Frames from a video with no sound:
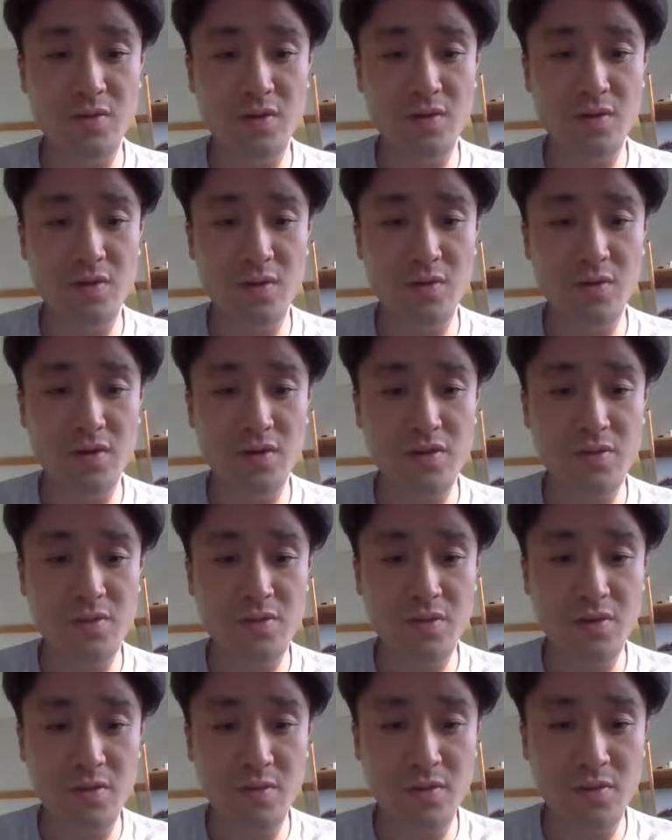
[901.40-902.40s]
request
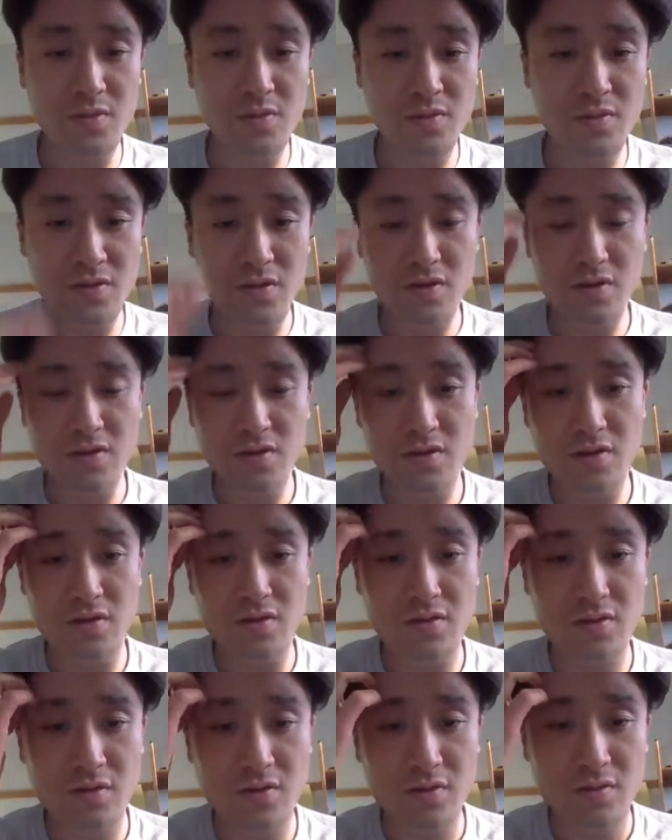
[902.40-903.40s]
promise with
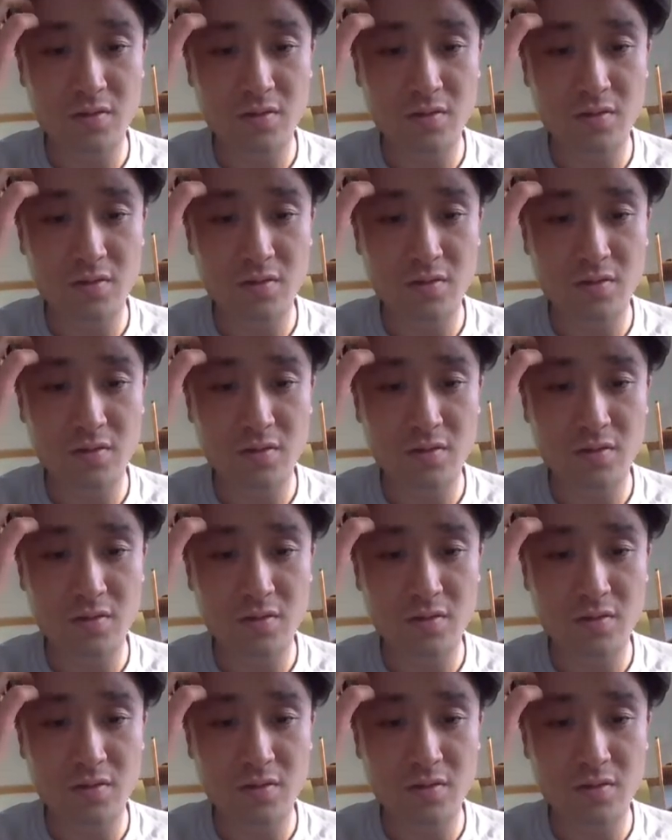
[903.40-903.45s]
testers.